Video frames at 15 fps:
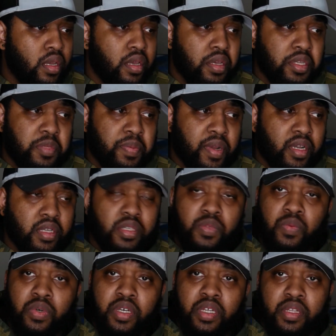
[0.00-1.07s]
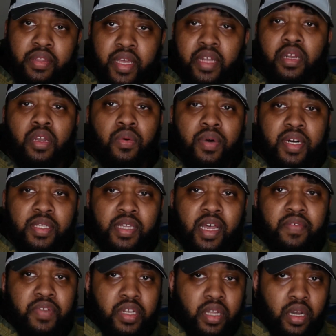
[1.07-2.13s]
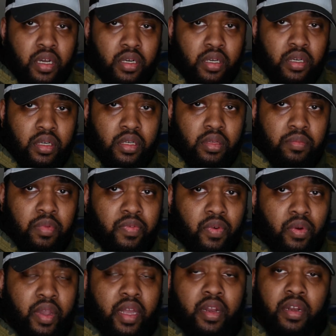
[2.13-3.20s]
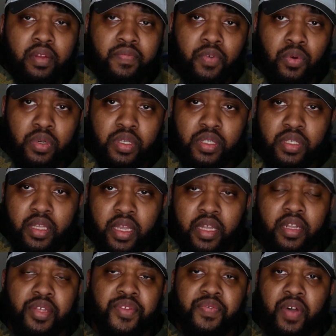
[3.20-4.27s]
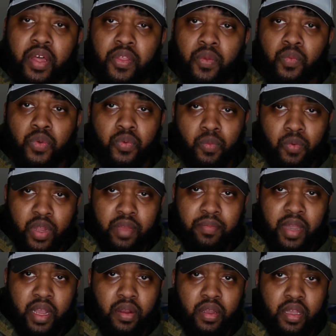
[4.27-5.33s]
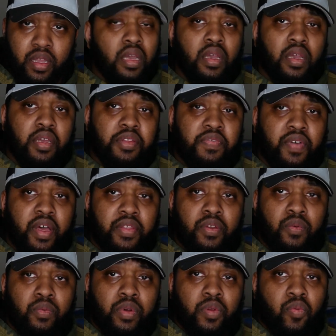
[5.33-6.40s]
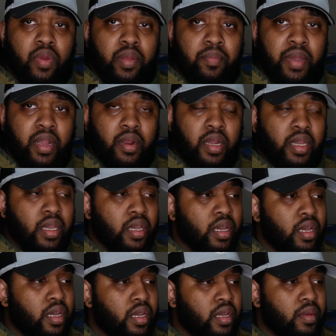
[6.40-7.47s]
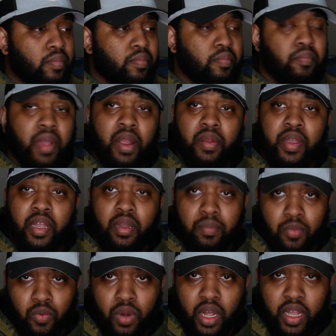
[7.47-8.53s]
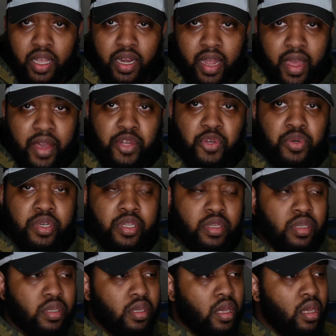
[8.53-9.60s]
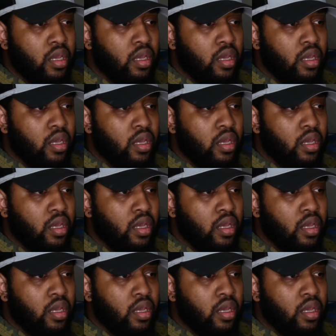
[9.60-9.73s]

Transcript: His parents would then go on to have a daughter before getting divorced, and his father would remarry. His father would remarry, marrying a Moroccan actress,